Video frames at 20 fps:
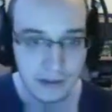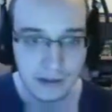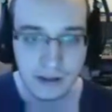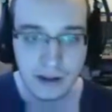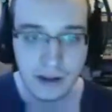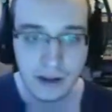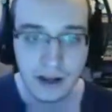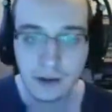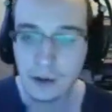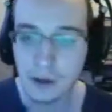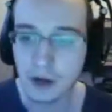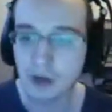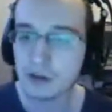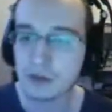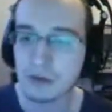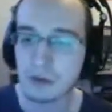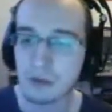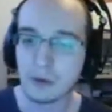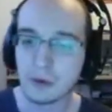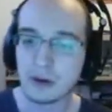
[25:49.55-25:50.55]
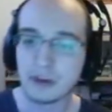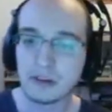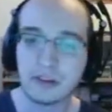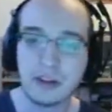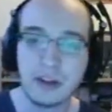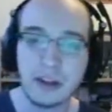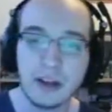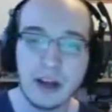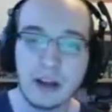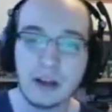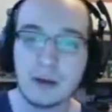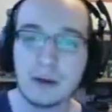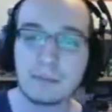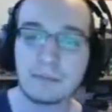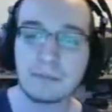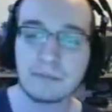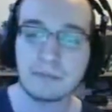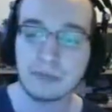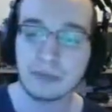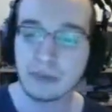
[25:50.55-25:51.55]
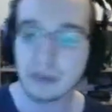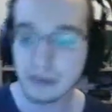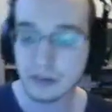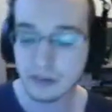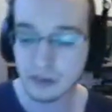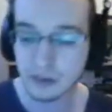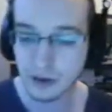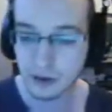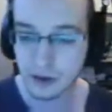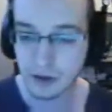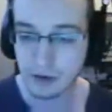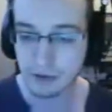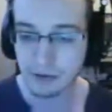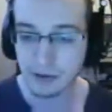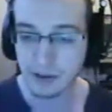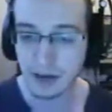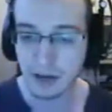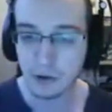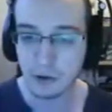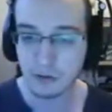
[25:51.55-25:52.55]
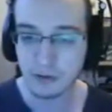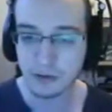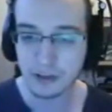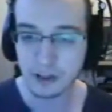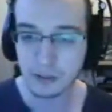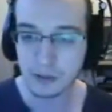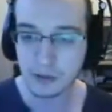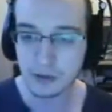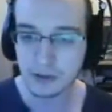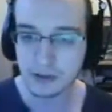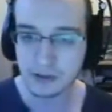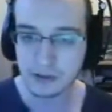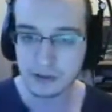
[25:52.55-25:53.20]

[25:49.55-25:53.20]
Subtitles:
Anyway, I don't remember where it is. Anyway, so you have this area over here which...